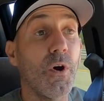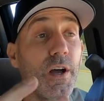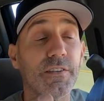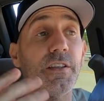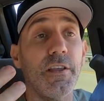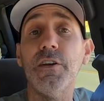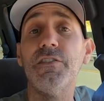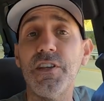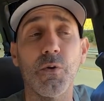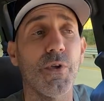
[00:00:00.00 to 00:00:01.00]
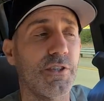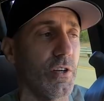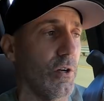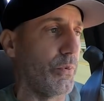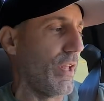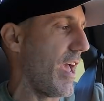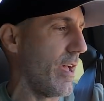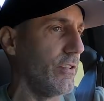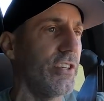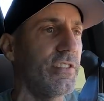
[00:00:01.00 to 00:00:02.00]
was, here's the original
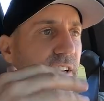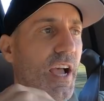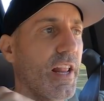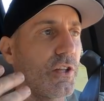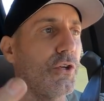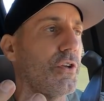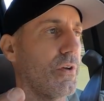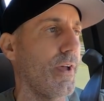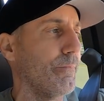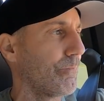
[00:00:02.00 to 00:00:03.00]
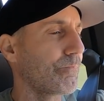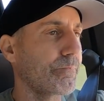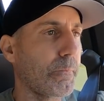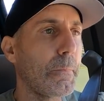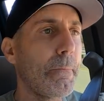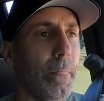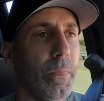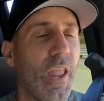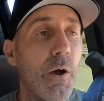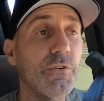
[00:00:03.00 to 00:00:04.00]
plan, just to kind of clue you in.
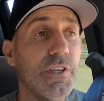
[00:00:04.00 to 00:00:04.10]
I was